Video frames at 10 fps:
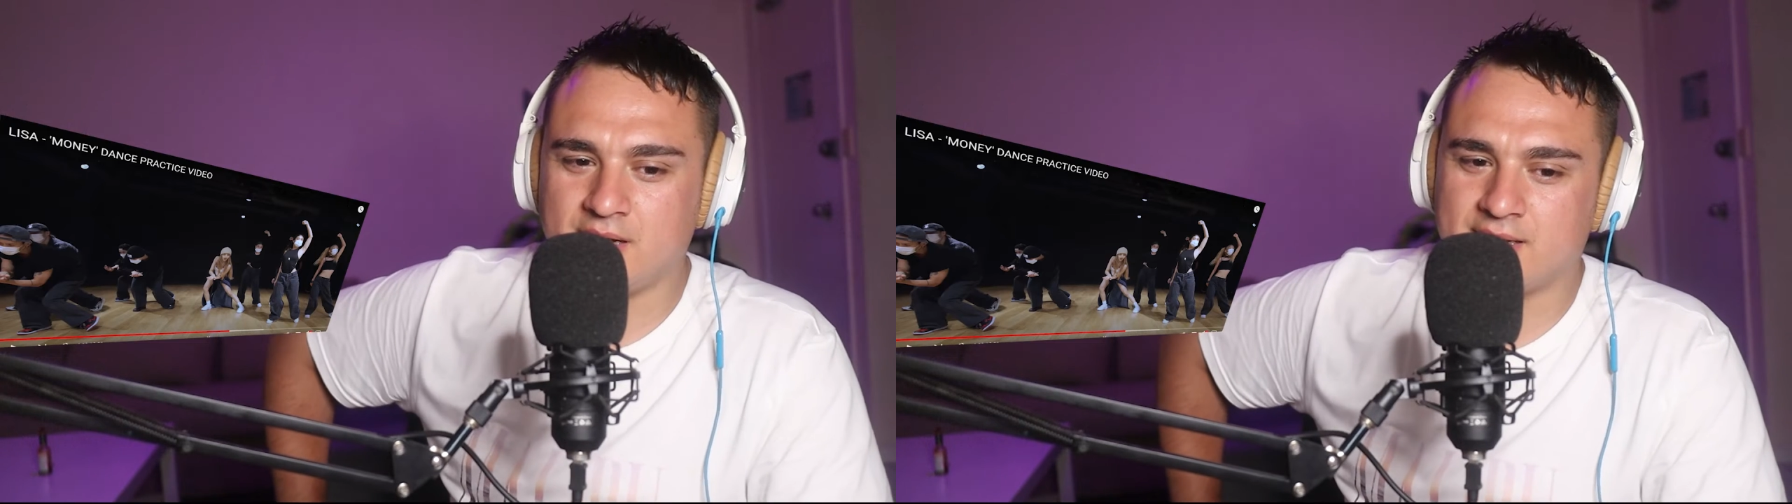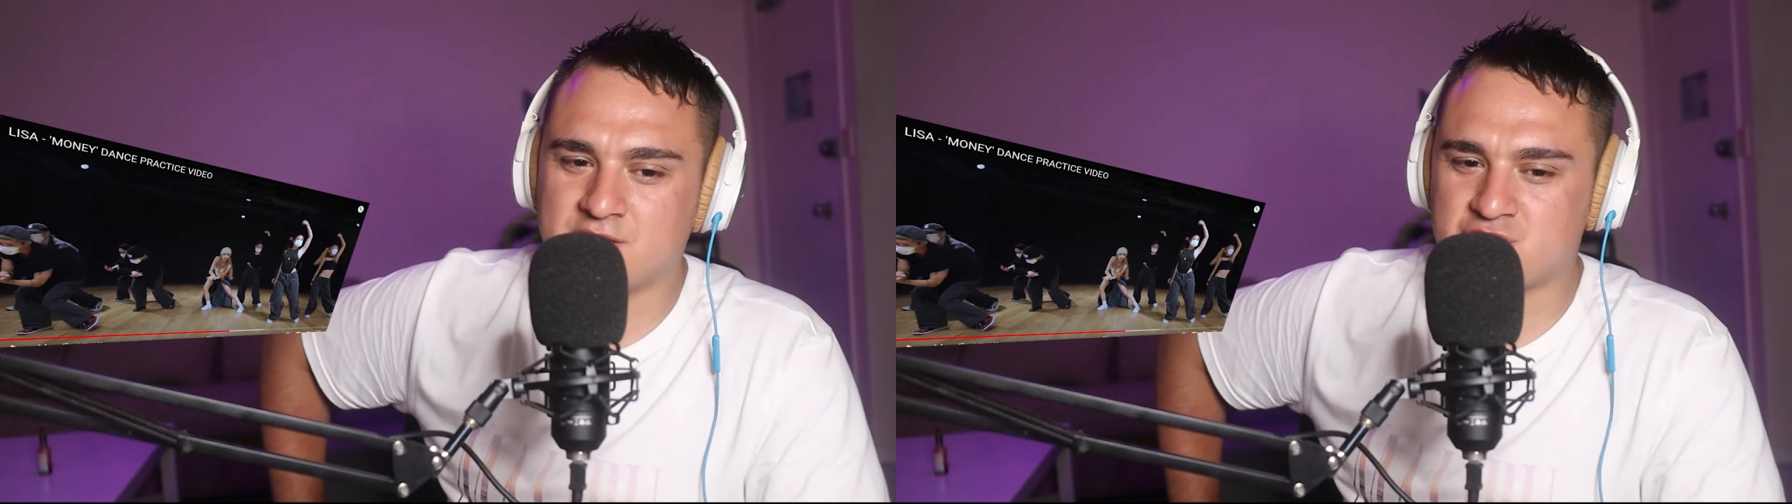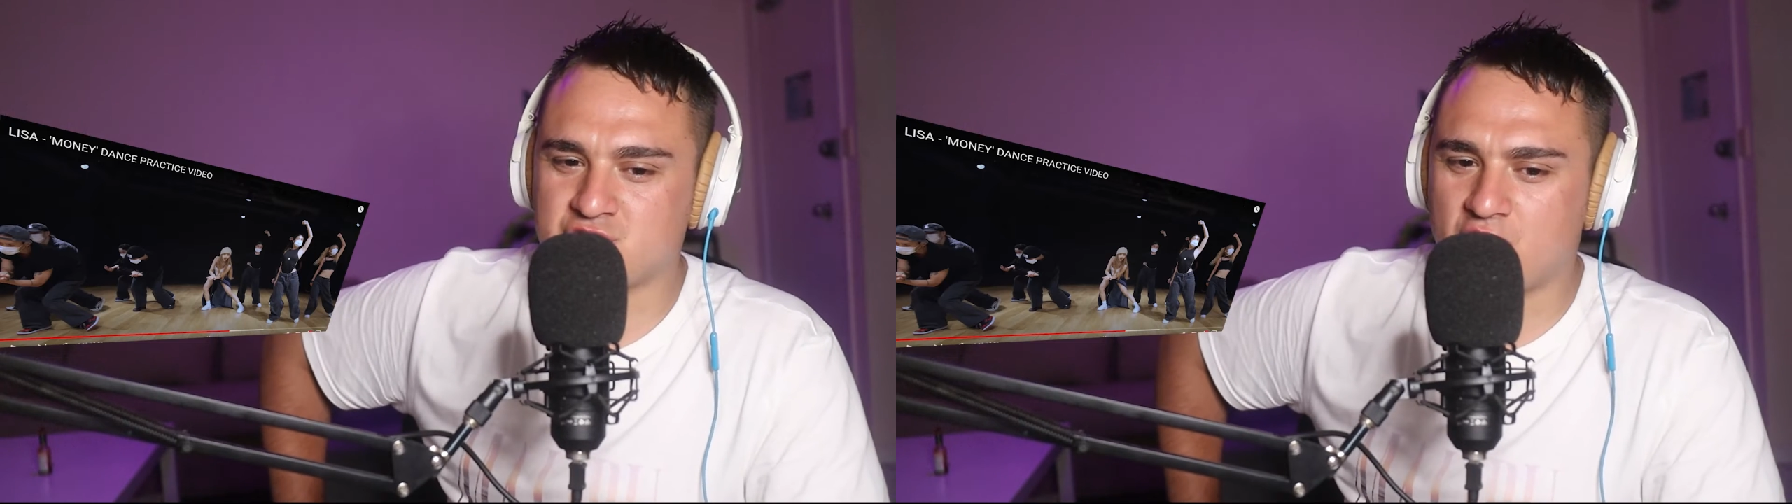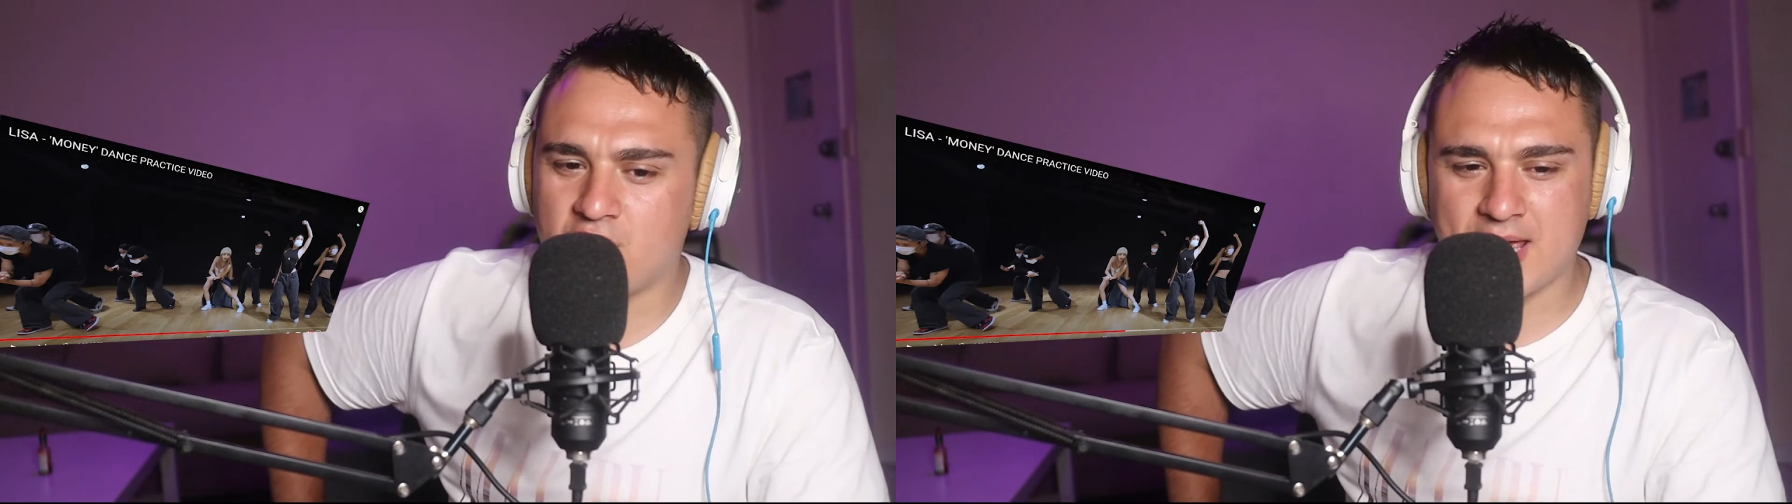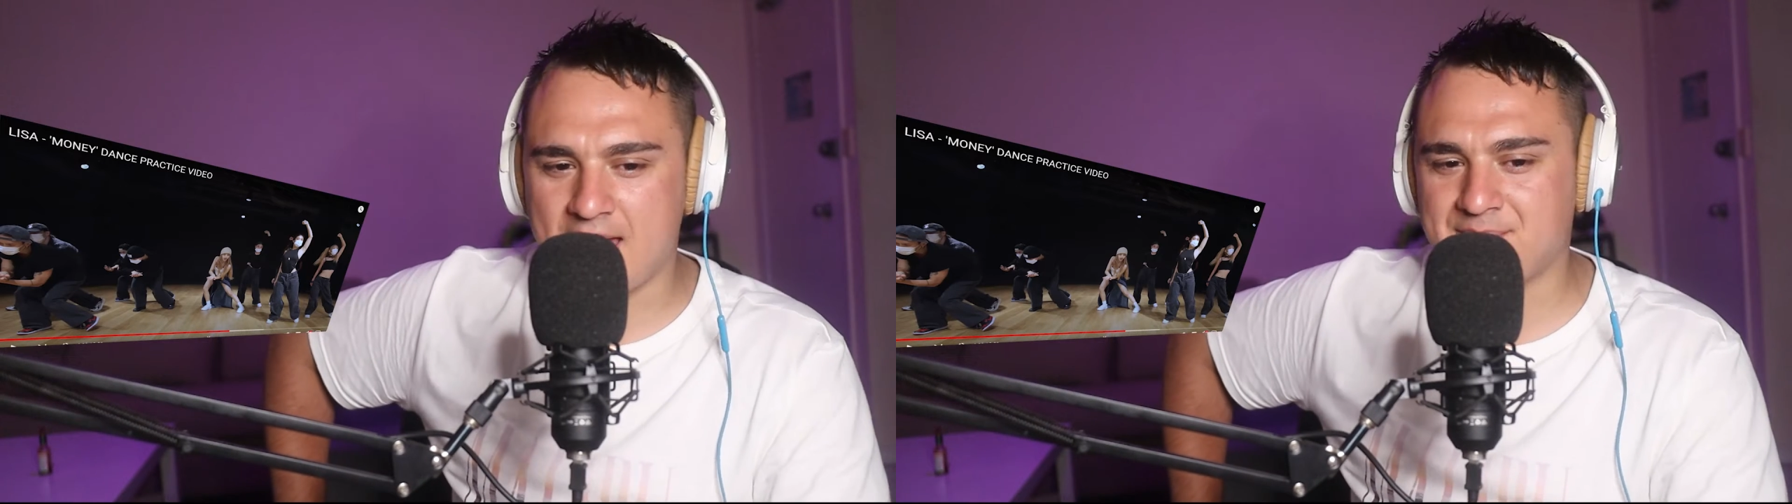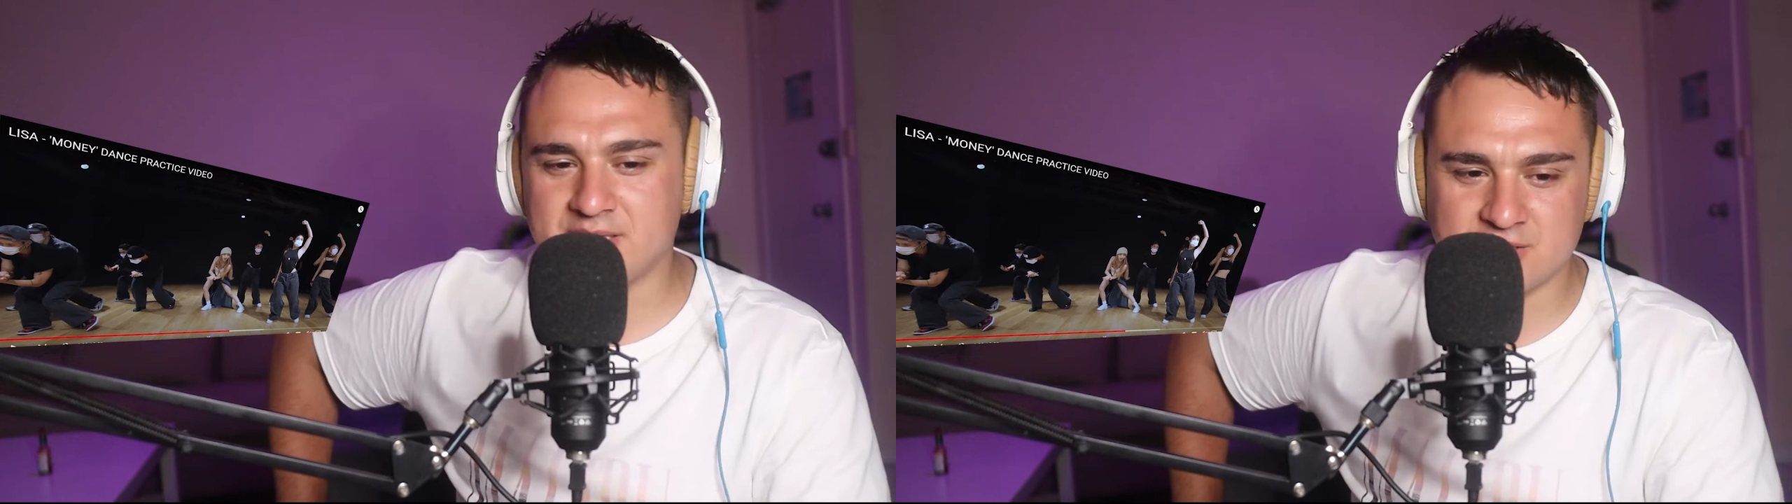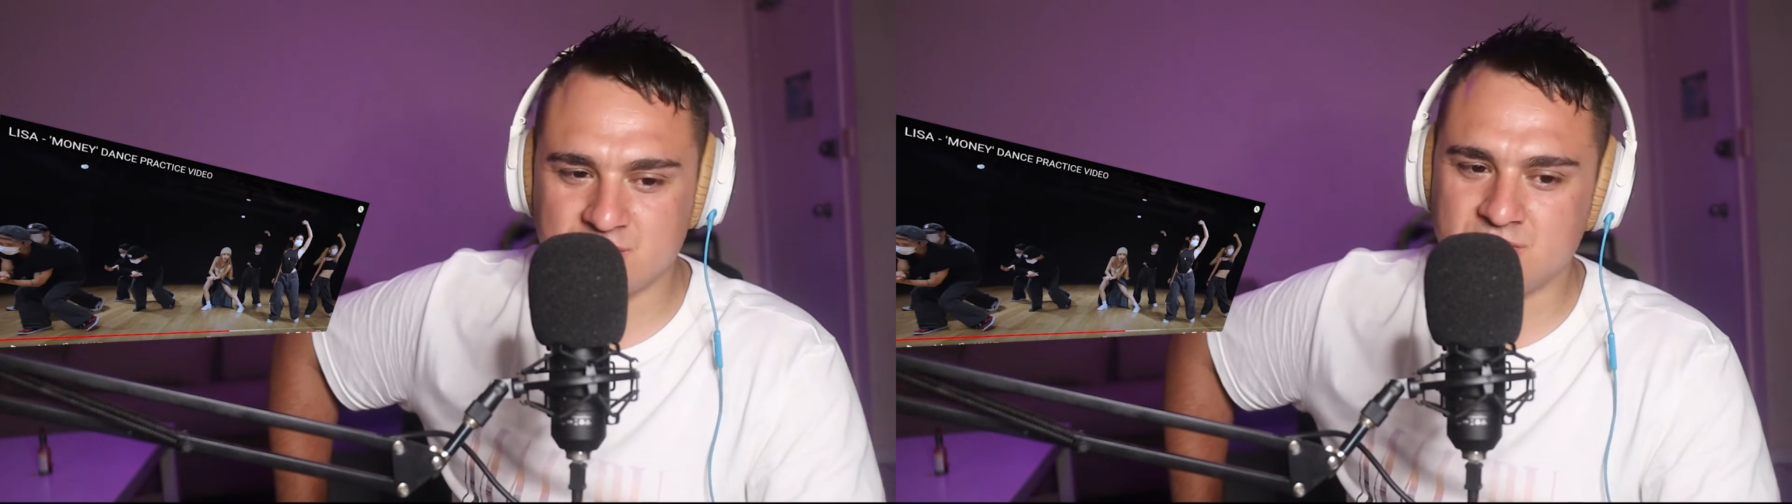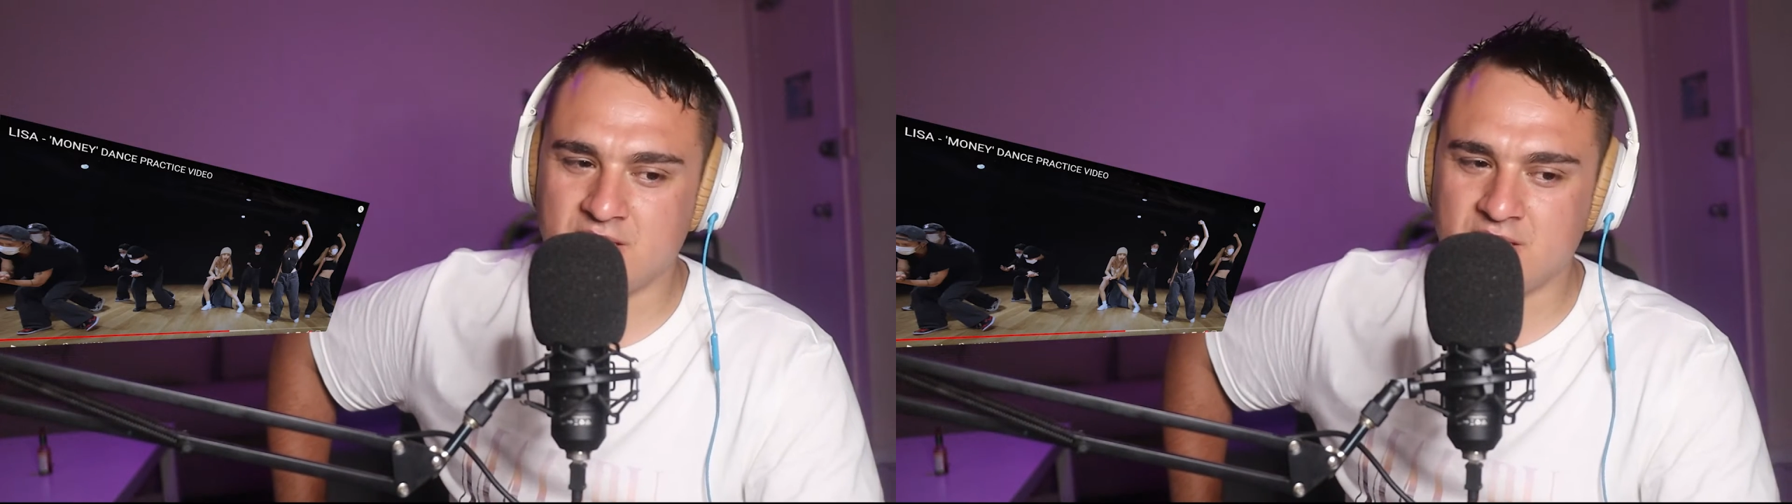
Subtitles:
like, so happy to